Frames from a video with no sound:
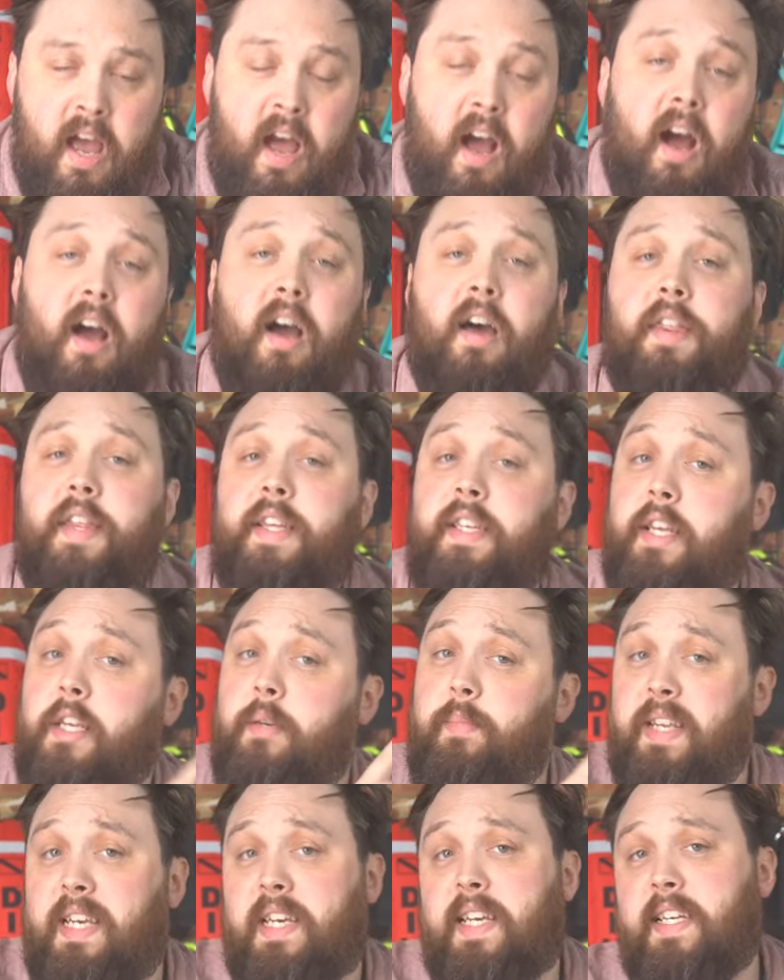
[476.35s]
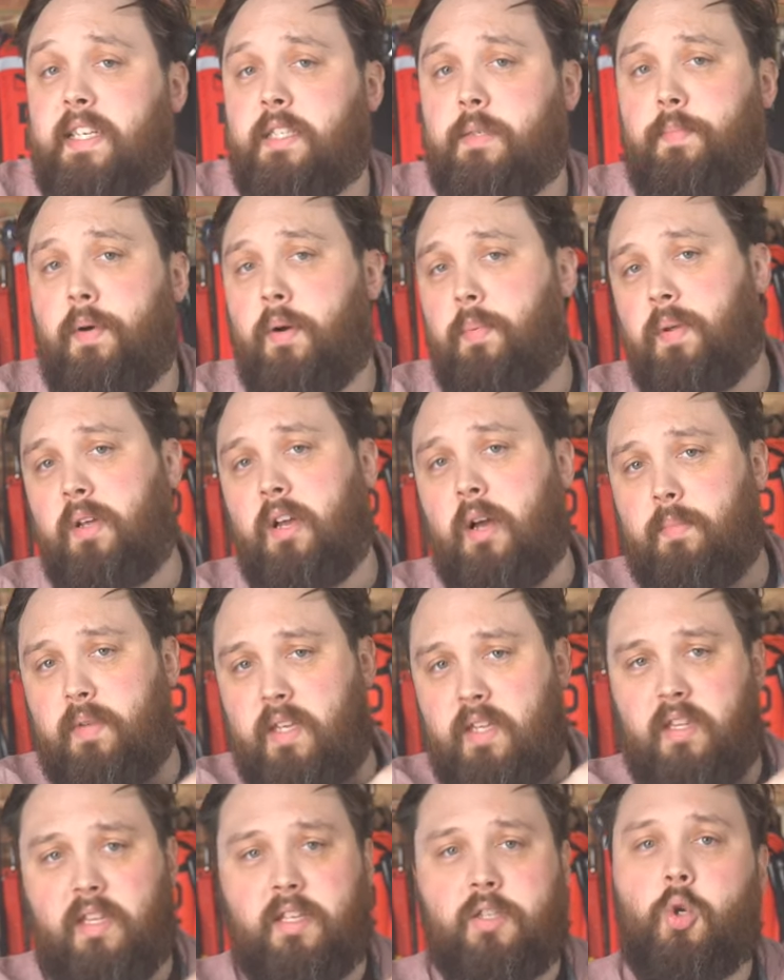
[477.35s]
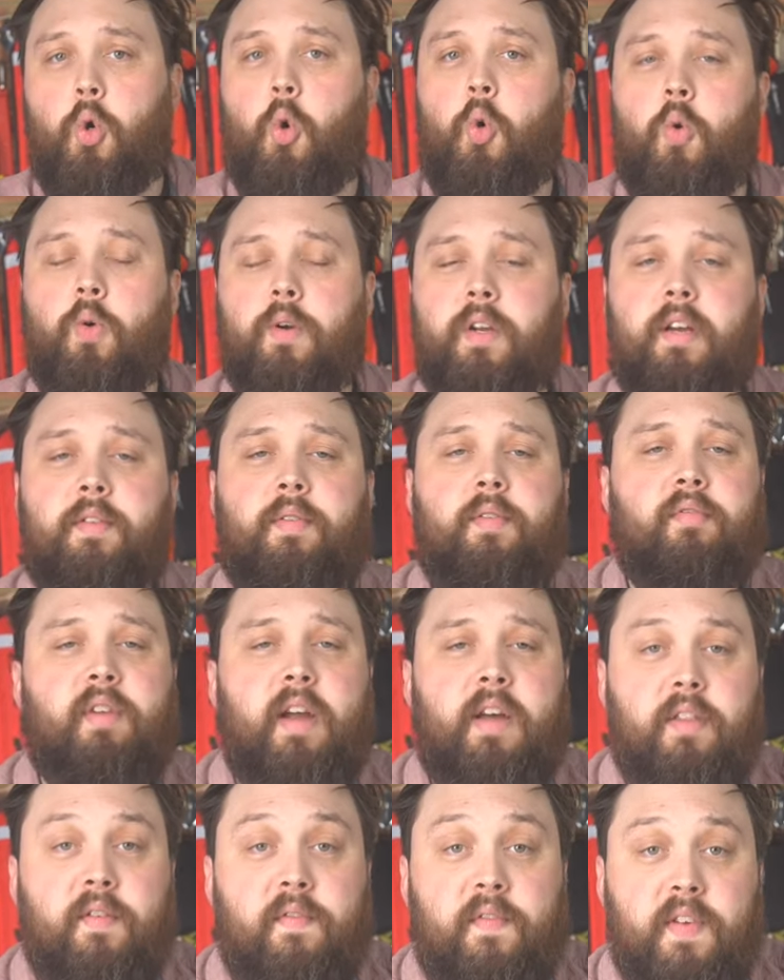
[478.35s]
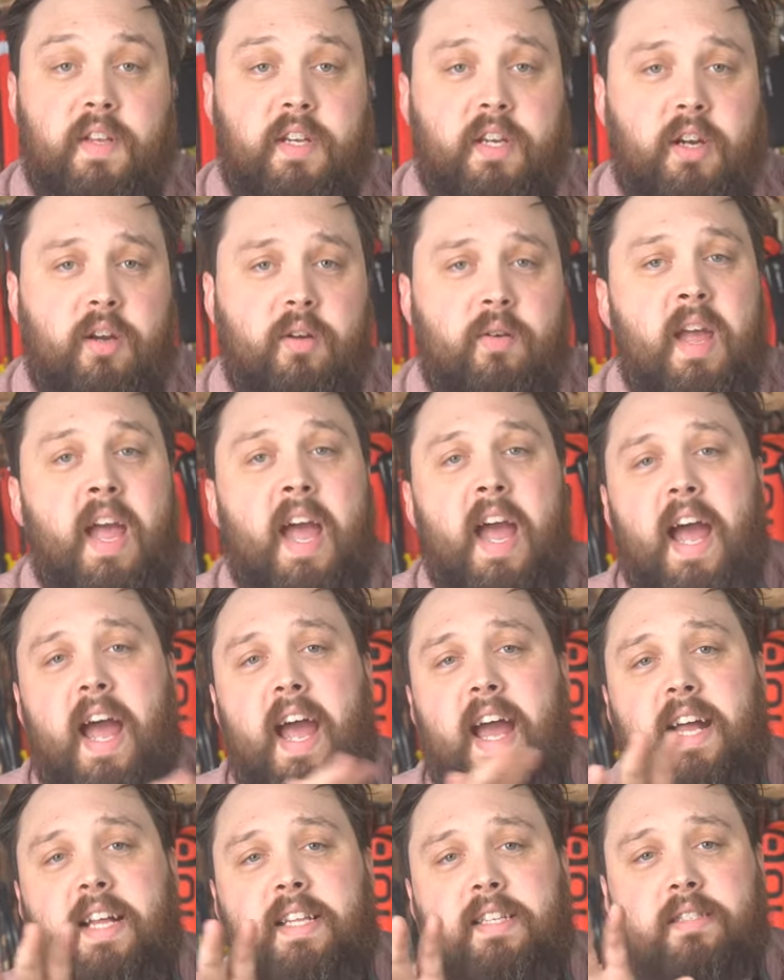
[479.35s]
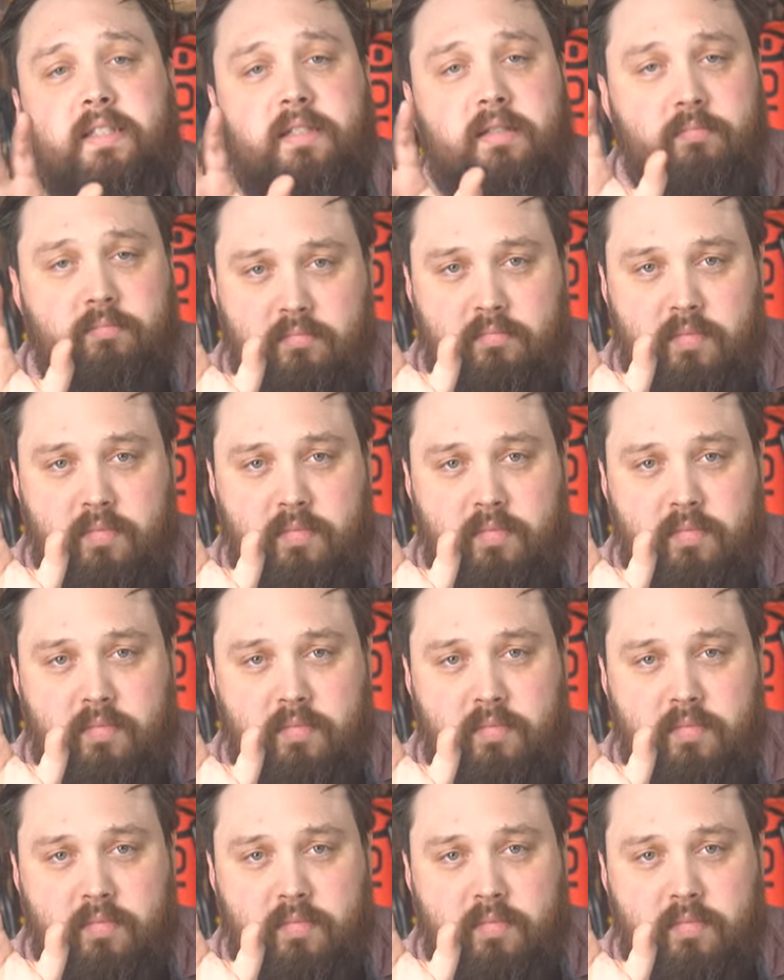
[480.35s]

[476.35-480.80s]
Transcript: There's going to be links popping up in this corner throughout the video, and